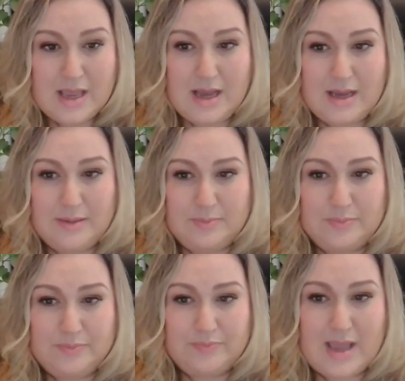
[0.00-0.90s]
I
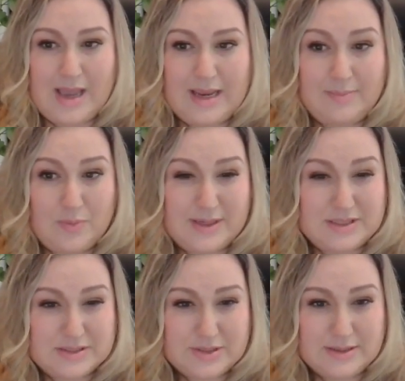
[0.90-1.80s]
am a
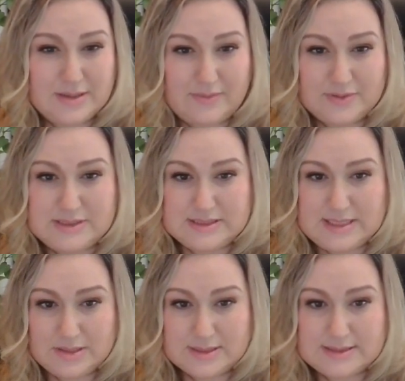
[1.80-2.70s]
registered unlawful
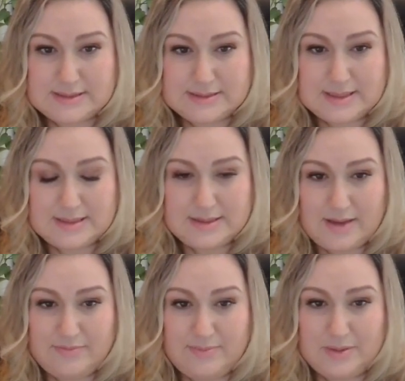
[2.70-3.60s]
detainer assistant.
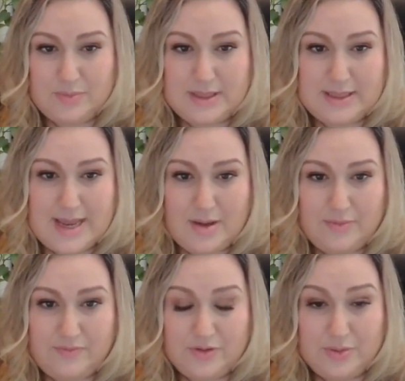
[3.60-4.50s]
I've been one
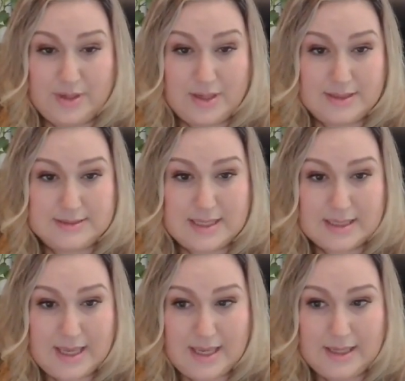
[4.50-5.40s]
now for going on a
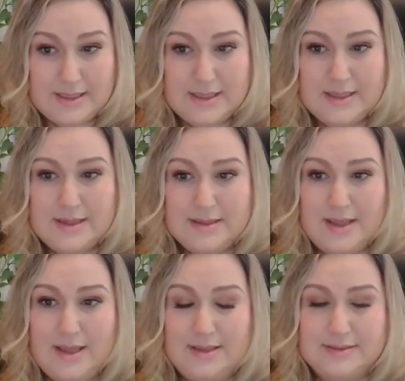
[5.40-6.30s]
decade,
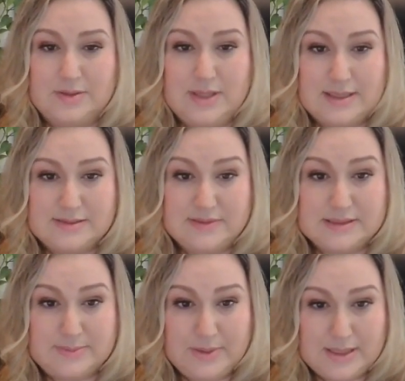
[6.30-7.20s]
so lots of
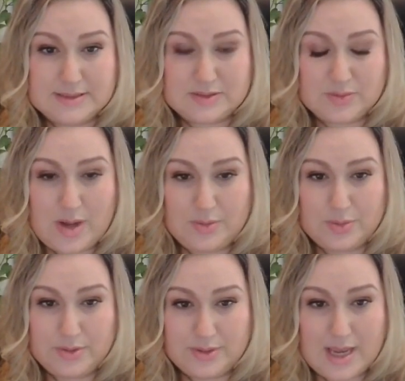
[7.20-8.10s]
experience throughout
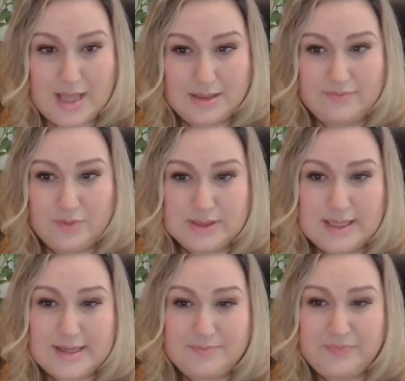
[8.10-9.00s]
Northern
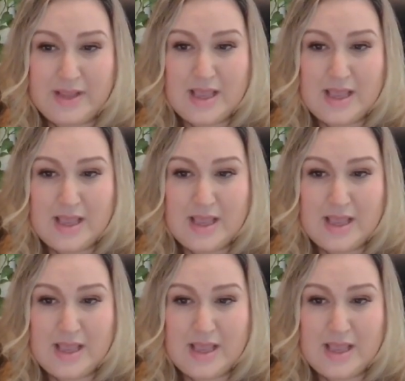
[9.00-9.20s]
California.